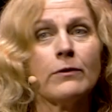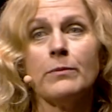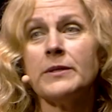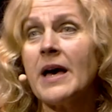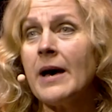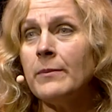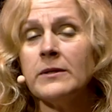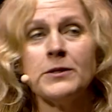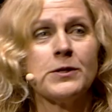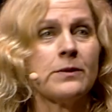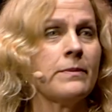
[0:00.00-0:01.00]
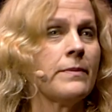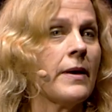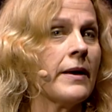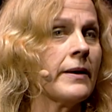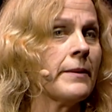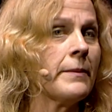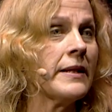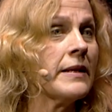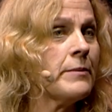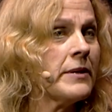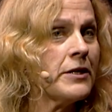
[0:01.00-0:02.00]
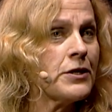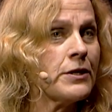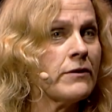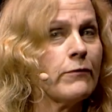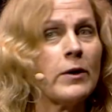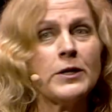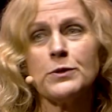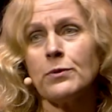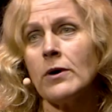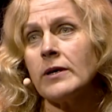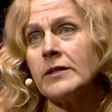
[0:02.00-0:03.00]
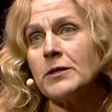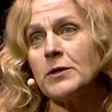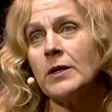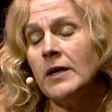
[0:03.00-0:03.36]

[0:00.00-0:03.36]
for metabolism, um, elimination of waste products